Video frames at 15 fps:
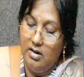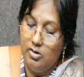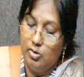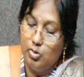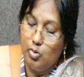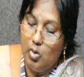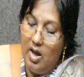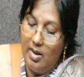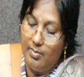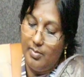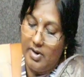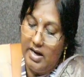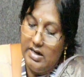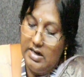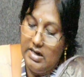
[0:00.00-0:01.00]
So I am
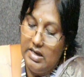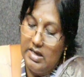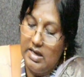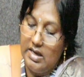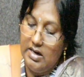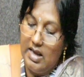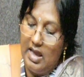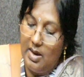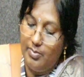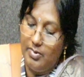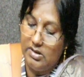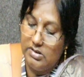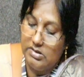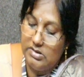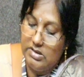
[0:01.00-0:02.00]
writing here
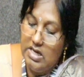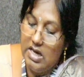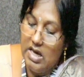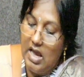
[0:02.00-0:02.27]
capital C